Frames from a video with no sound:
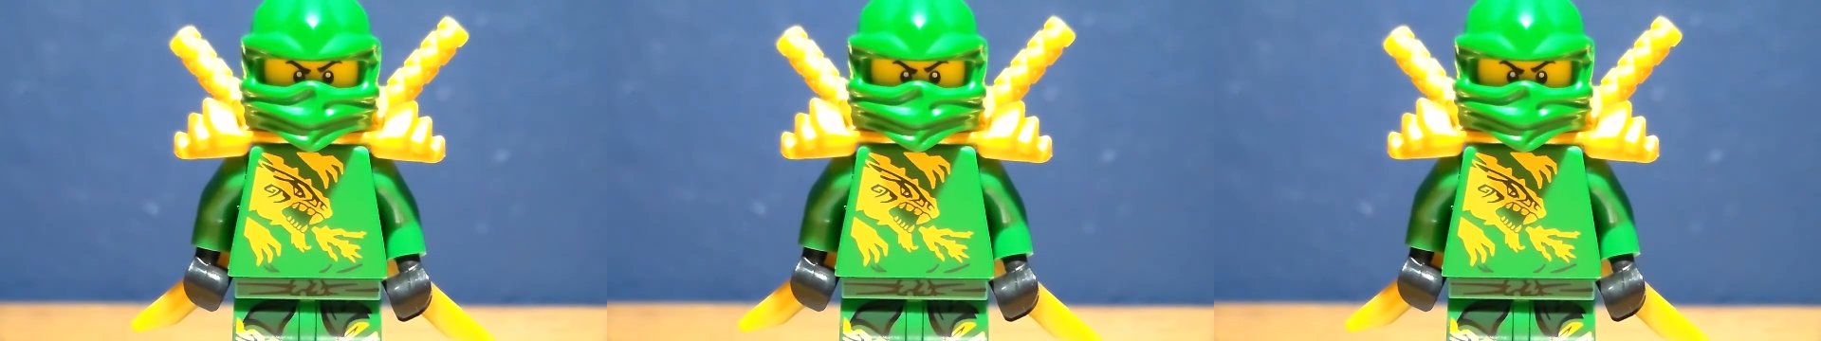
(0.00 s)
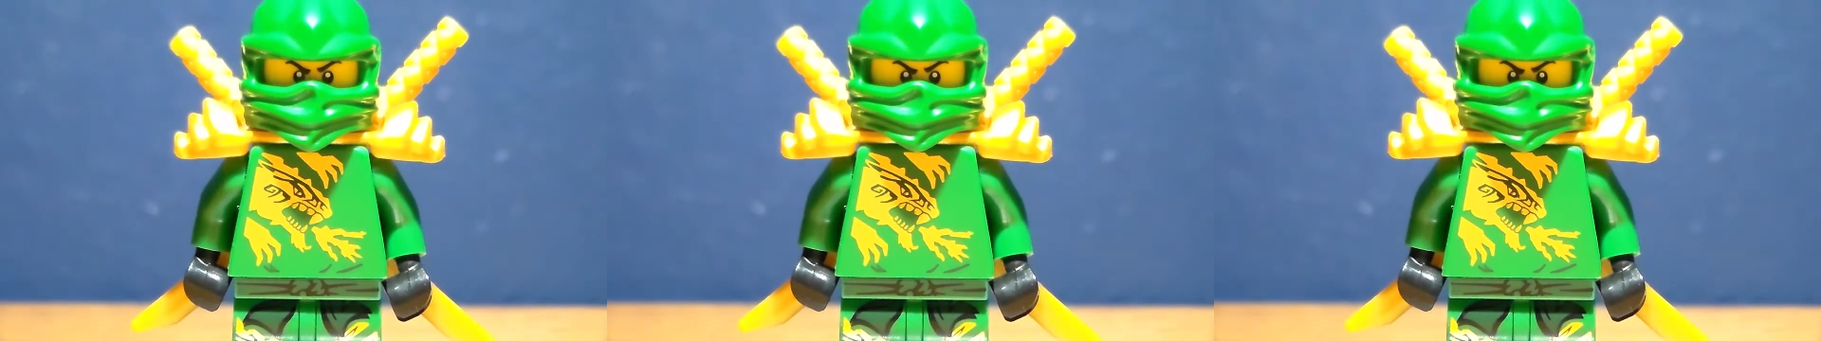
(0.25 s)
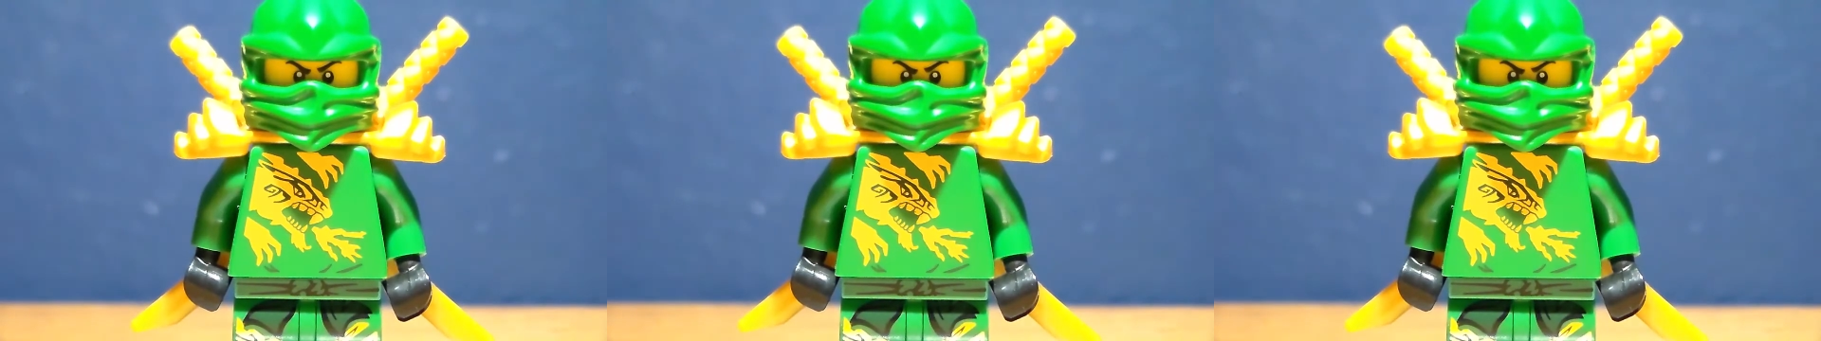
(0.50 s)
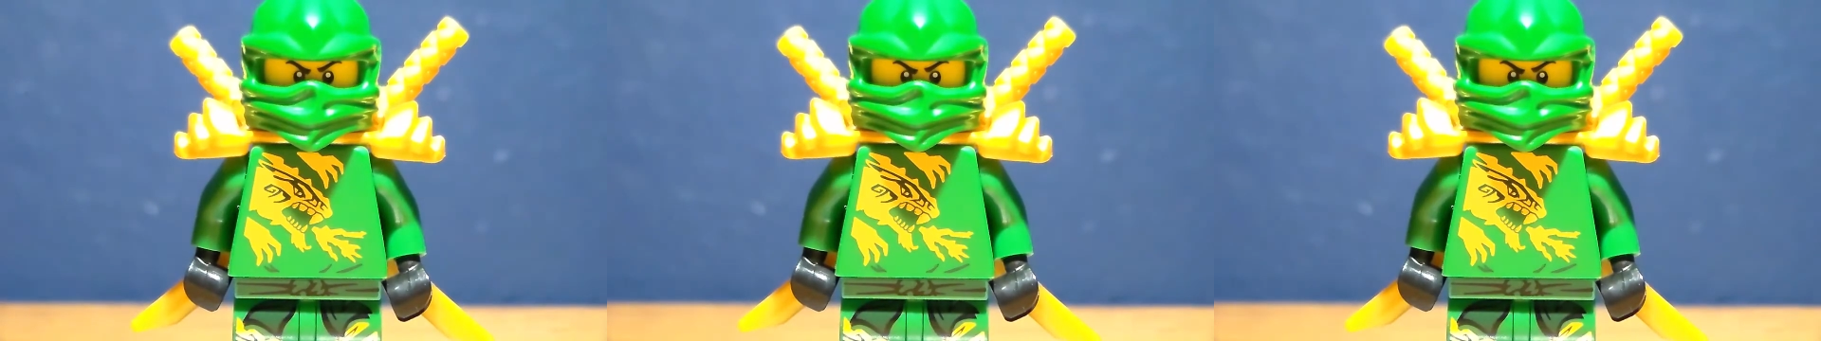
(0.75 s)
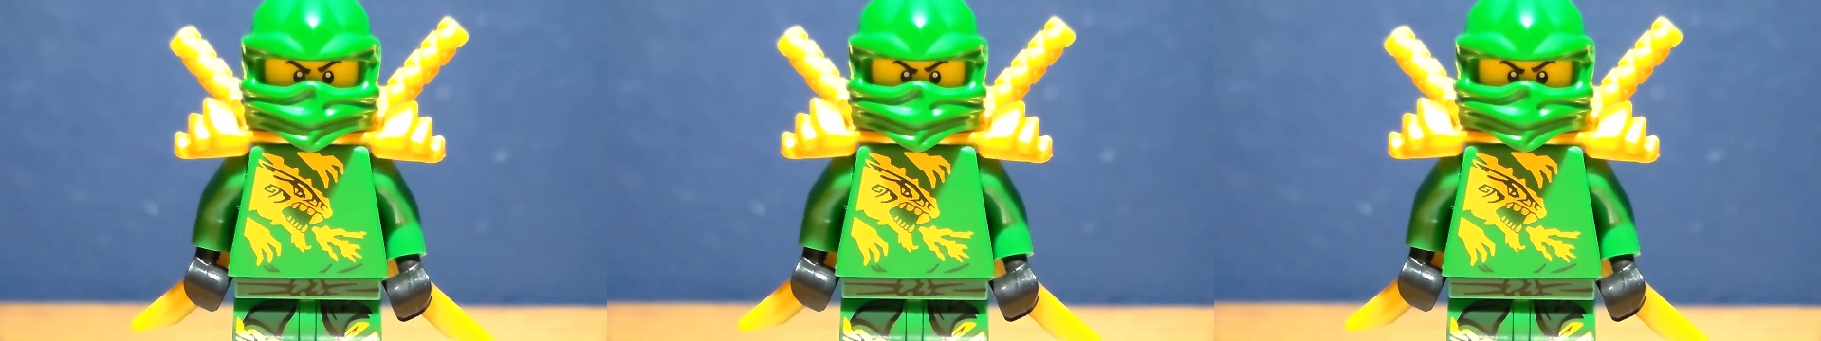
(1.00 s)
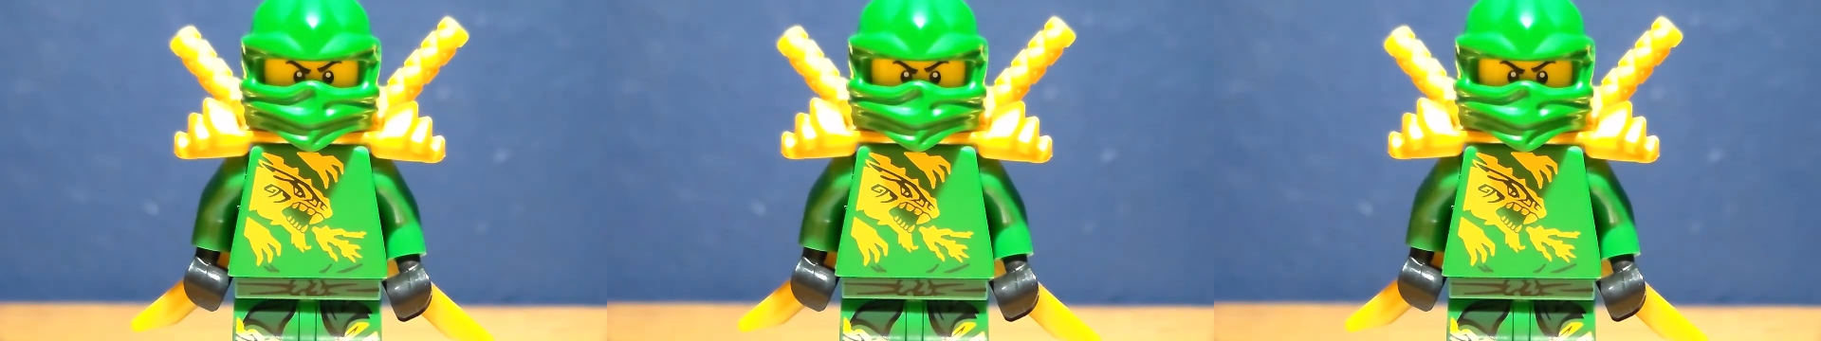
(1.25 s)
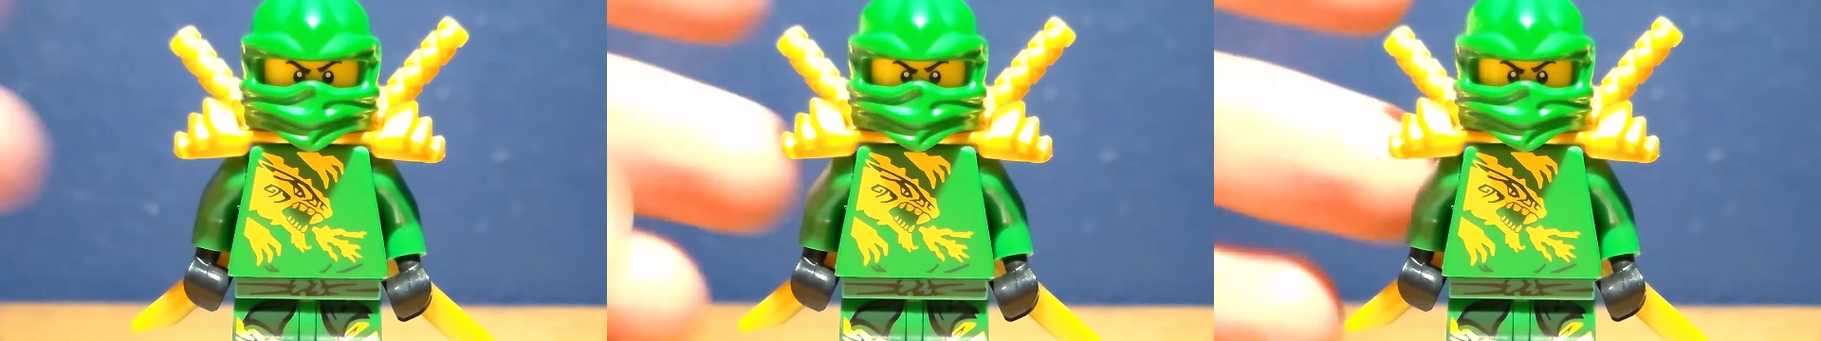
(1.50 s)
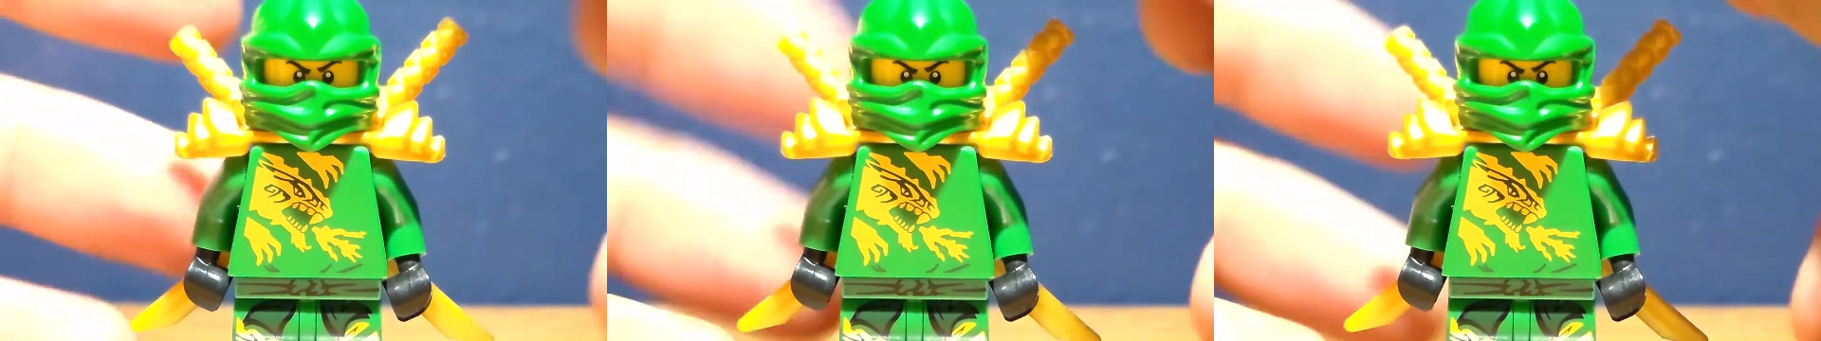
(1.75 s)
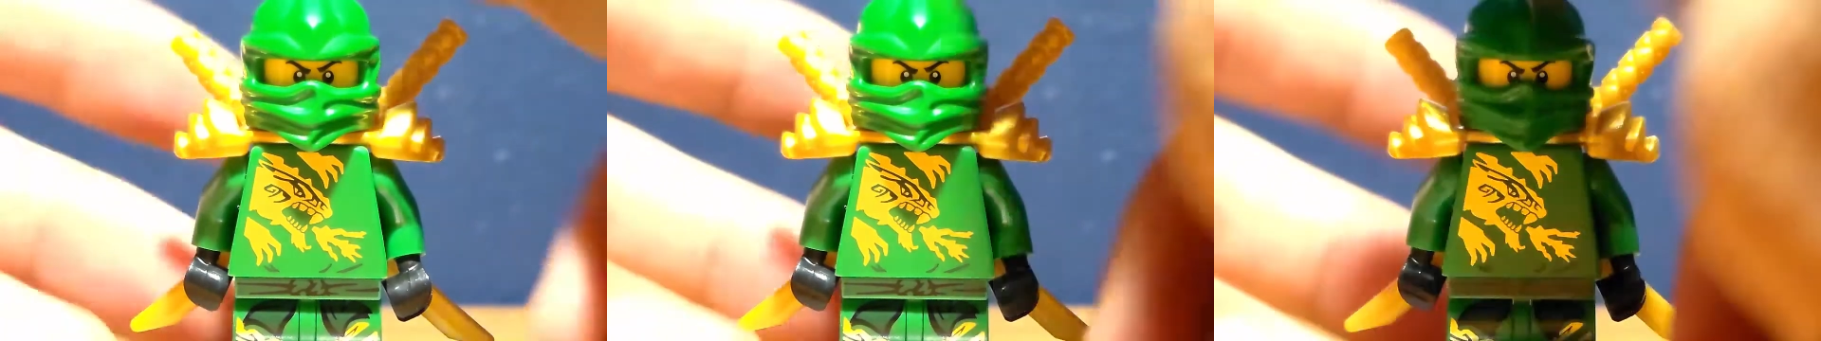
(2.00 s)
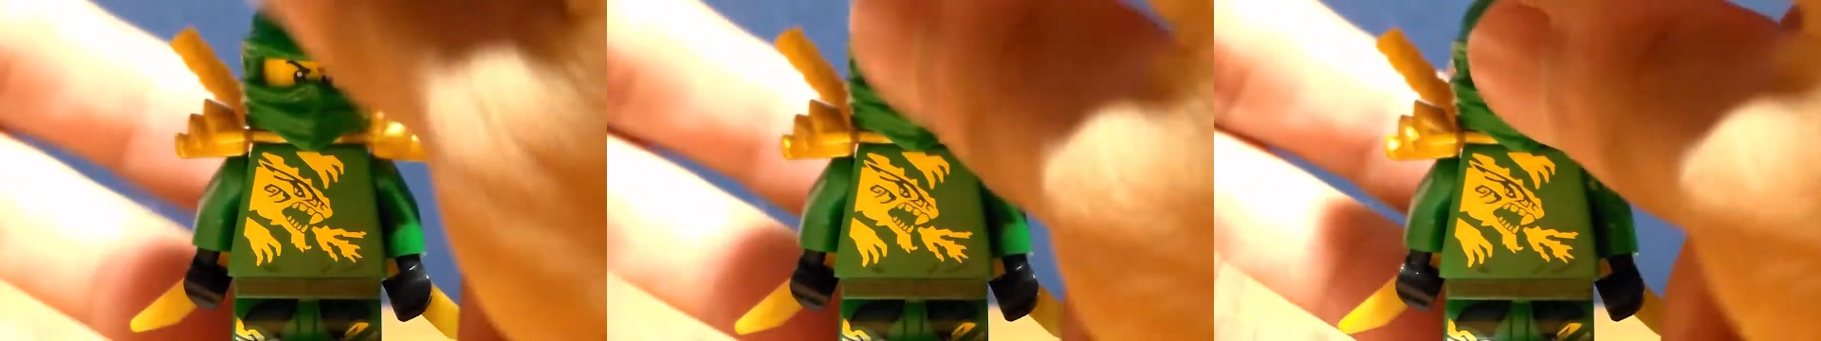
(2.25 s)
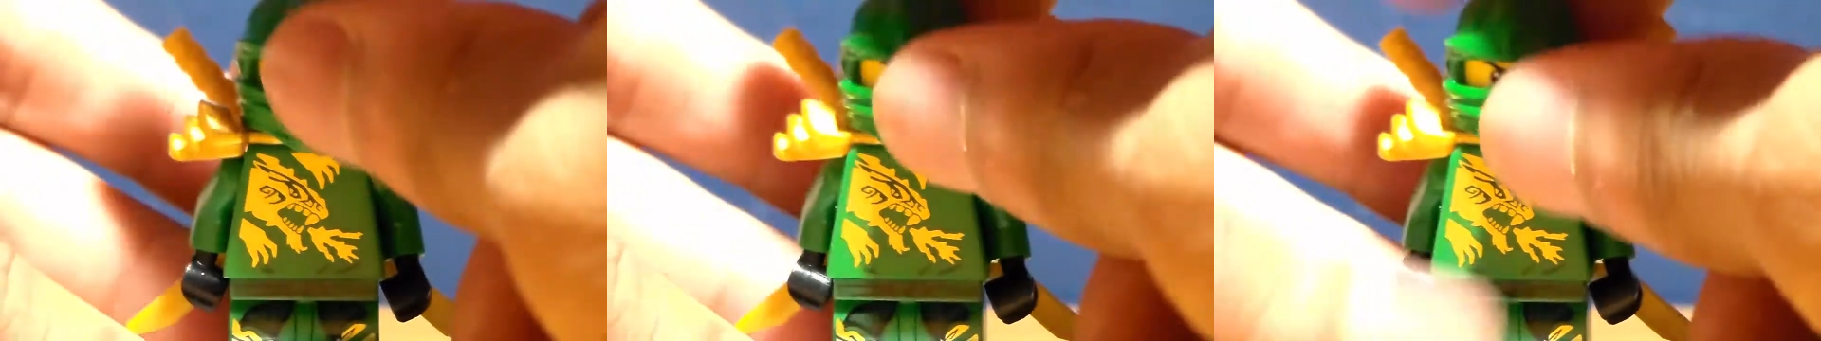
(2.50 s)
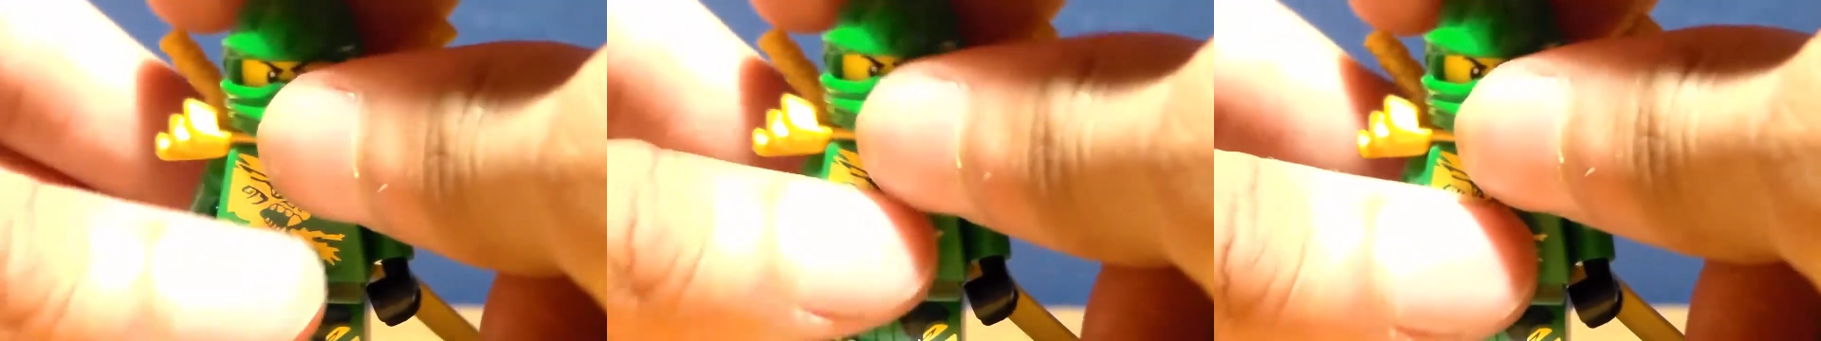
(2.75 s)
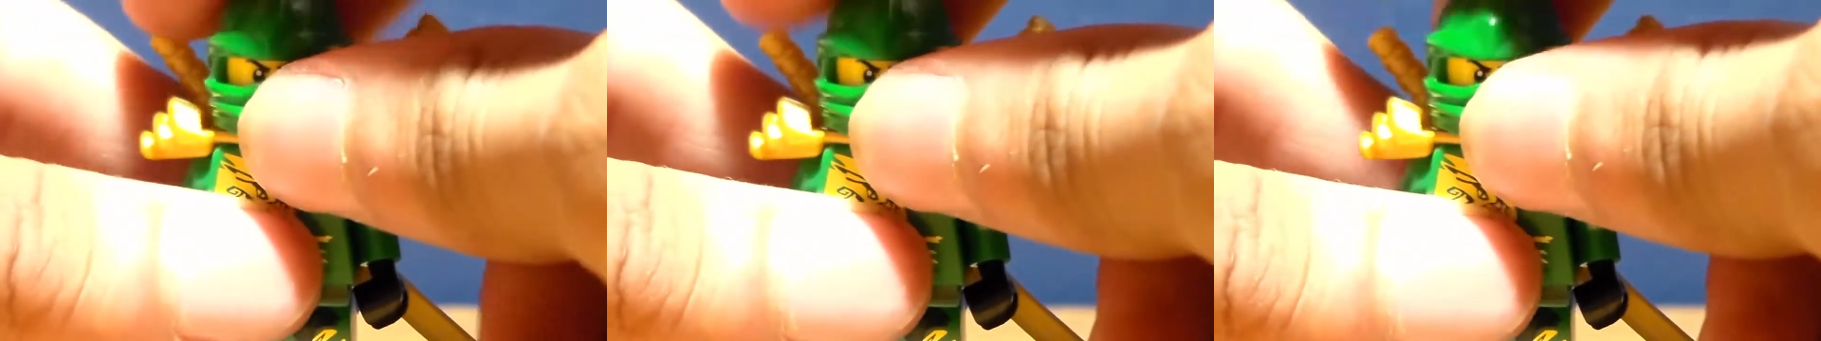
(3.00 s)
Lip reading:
No face is visible, so there are no lips to read.